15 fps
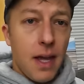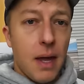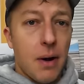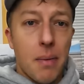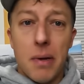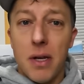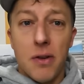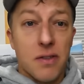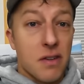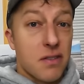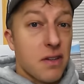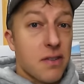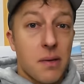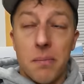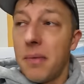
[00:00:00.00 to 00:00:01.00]
And I've been using the
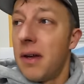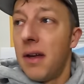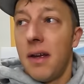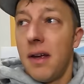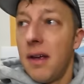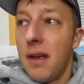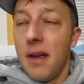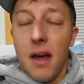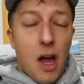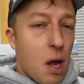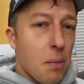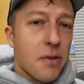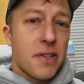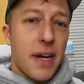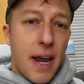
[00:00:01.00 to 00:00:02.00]
system
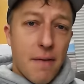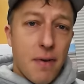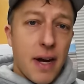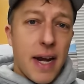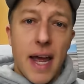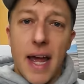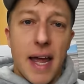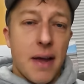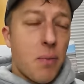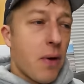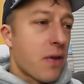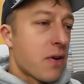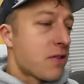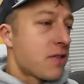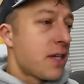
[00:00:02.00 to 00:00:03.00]
almost every day,
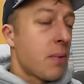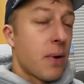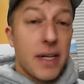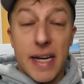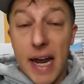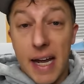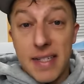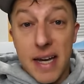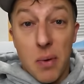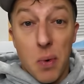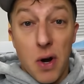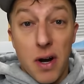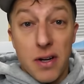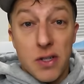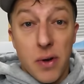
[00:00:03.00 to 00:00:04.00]
whether to see when dad's at
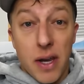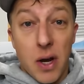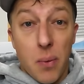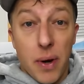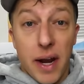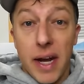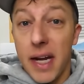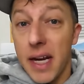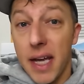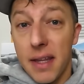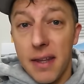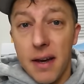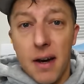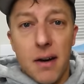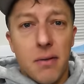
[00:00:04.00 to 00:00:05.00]
work so I know when I need to get
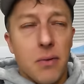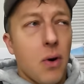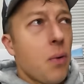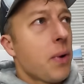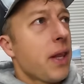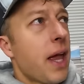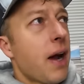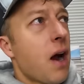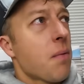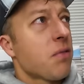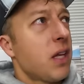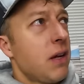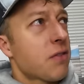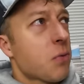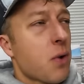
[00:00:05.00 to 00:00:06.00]
there, or when Legarms
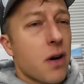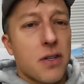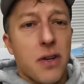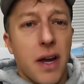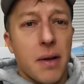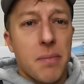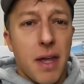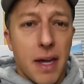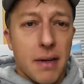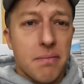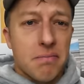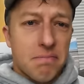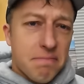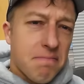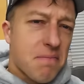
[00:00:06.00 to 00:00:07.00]
leaves work so I can be like,
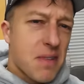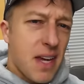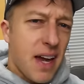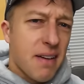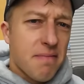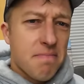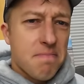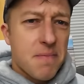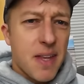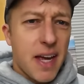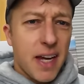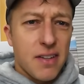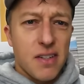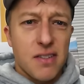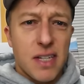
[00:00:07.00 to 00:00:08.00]
yeah, I
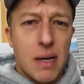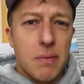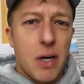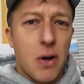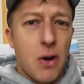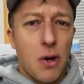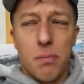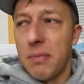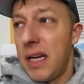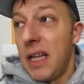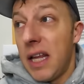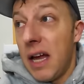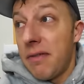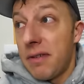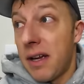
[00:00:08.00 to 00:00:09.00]
guess it's time to go home. He
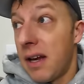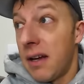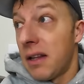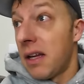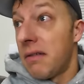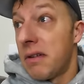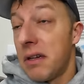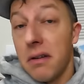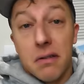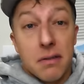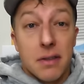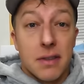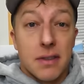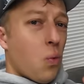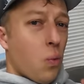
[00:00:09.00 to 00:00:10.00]
left, I can leave too.
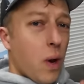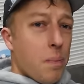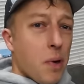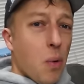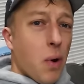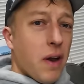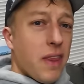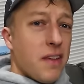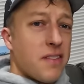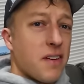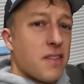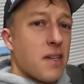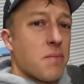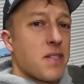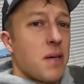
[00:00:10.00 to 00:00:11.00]
We put one of these
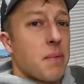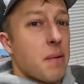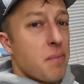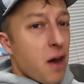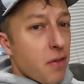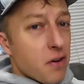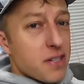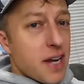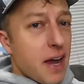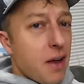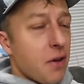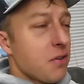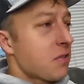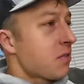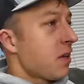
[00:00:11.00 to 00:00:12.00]
systems in my brother's
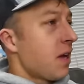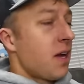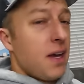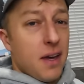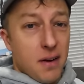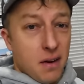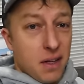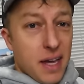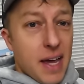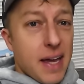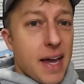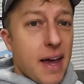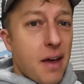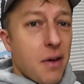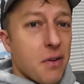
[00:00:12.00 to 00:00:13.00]
house, in our lake
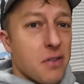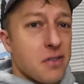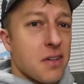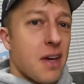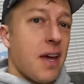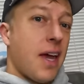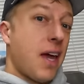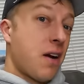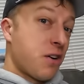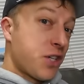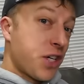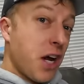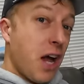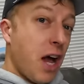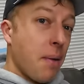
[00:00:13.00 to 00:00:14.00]
house, in our
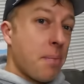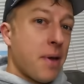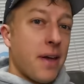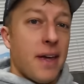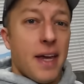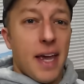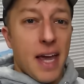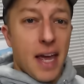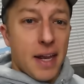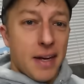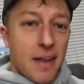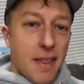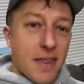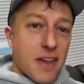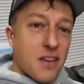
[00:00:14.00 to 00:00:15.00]
shop,
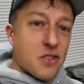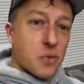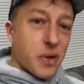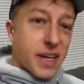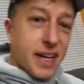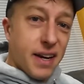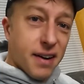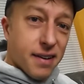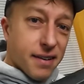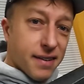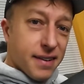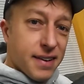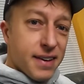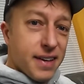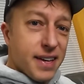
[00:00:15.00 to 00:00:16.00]
and this one here
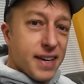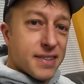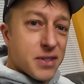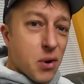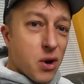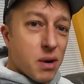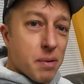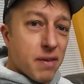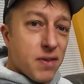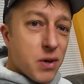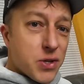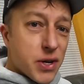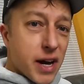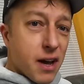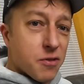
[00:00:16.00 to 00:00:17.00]
is going in my
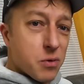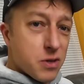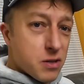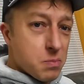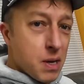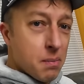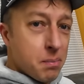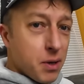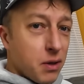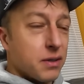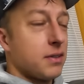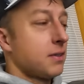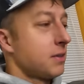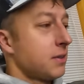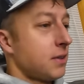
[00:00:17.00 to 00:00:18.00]
future house, which is being built
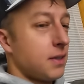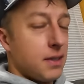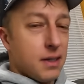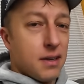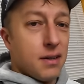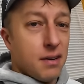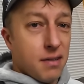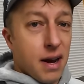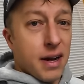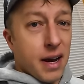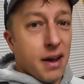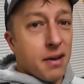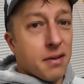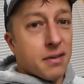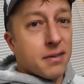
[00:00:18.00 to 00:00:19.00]
right
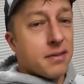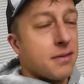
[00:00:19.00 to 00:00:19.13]
now.